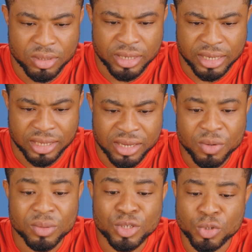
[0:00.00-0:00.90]
yeah, click
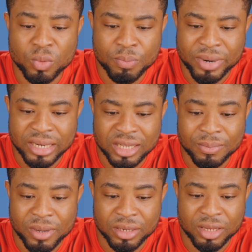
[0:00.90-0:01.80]
on show brightness
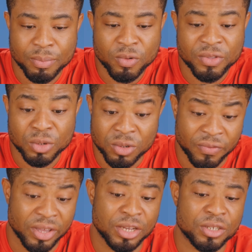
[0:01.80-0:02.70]
panel above the
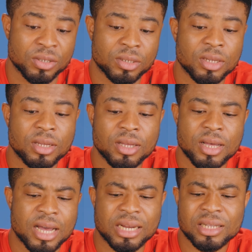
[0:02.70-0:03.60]
notification. And